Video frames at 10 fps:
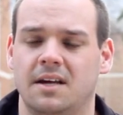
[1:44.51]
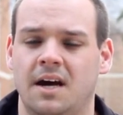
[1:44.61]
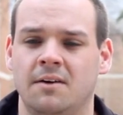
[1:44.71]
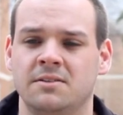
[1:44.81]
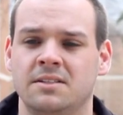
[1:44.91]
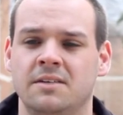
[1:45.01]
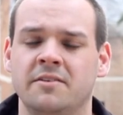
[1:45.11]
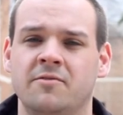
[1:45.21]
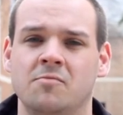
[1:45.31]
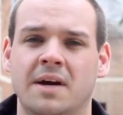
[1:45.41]
I was
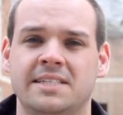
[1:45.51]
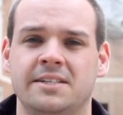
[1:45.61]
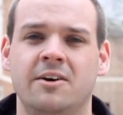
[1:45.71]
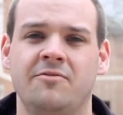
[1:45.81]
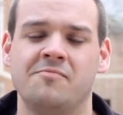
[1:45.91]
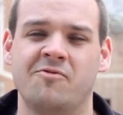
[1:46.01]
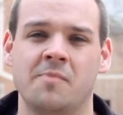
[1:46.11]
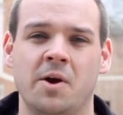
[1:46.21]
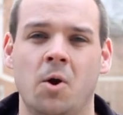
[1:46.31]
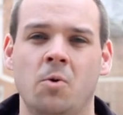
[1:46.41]
living for myself, for
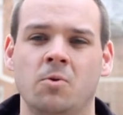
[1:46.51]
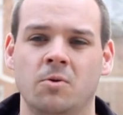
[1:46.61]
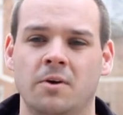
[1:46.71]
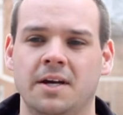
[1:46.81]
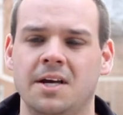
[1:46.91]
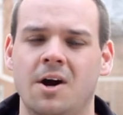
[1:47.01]
my own glory.